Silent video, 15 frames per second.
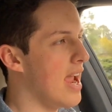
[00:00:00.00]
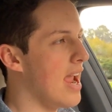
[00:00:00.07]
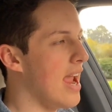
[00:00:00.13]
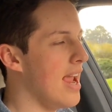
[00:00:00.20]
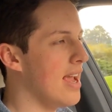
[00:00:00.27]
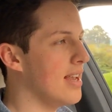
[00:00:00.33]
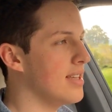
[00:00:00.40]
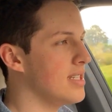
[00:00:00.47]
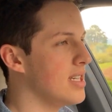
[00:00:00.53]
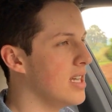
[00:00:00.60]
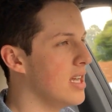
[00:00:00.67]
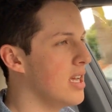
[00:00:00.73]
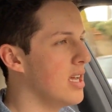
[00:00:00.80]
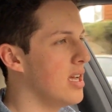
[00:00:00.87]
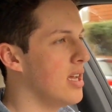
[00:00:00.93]
And
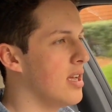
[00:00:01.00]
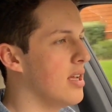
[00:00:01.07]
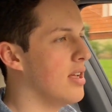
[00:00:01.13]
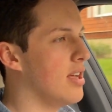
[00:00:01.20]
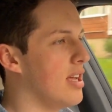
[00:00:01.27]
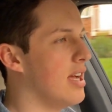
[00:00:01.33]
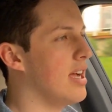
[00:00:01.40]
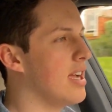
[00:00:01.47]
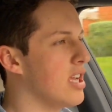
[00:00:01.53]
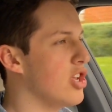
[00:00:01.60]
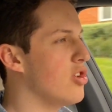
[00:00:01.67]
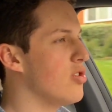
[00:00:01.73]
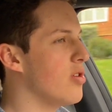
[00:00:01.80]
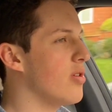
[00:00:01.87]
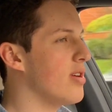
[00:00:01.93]

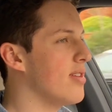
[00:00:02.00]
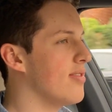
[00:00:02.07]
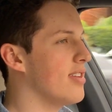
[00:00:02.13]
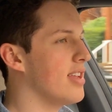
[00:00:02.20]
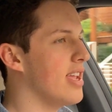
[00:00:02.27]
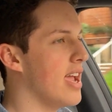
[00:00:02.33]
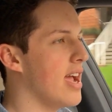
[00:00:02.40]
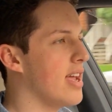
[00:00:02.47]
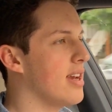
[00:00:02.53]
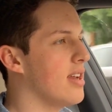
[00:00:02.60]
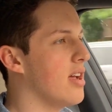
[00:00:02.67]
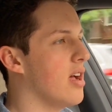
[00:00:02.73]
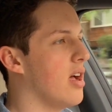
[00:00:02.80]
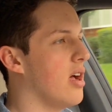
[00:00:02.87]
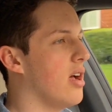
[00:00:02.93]
you don't even get
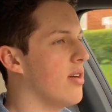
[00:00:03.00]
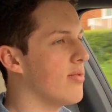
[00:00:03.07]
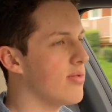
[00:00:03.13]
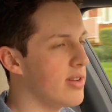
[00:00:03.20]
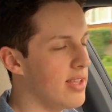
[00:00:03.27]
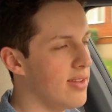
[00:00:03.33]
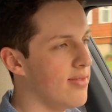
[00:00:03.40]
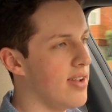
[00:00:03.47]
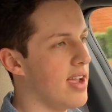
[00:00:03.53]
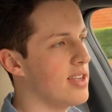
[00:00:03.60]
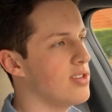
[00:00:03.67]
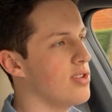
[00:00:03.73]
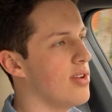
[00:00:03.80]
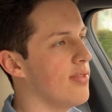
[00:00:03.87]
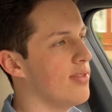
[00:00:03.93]
a really
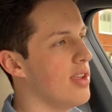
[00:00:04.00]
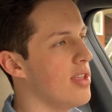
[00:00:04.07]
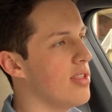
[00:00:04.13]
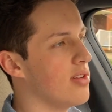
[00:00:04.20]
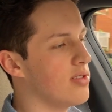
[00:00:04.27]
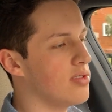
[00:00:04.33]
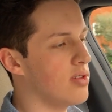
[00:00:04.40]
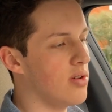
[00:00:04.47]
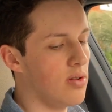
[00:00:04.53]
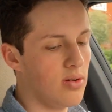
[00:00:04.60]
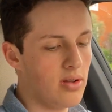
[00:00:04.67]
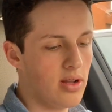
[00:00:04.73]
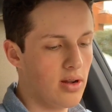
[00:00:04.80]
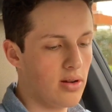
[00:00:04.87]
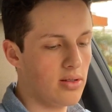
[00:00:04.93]
fast shift either. So
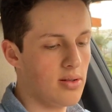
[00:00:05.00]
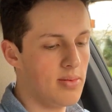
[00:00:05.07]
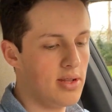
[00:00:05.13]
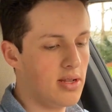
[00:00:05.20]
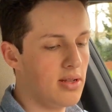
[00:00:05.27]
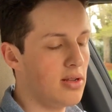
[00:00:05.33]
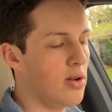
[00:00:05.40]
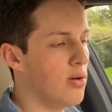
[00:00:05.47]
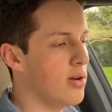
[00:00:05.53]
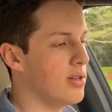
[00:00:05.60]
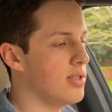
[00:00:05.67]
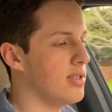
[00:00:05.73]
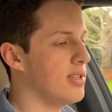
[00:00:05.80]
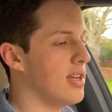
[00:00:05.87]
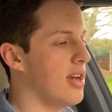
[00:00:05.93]
here, let me go
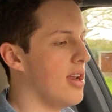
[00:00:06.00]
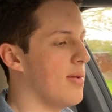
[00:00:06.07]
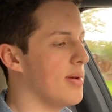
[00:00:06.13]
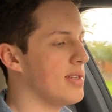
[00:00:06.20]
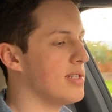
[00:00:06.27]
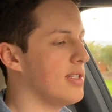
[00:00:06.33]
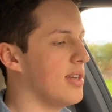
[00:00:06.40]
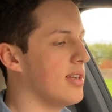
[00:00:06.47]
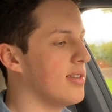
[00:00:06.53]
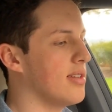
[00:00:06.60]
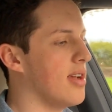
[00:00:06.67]
into dynamic select.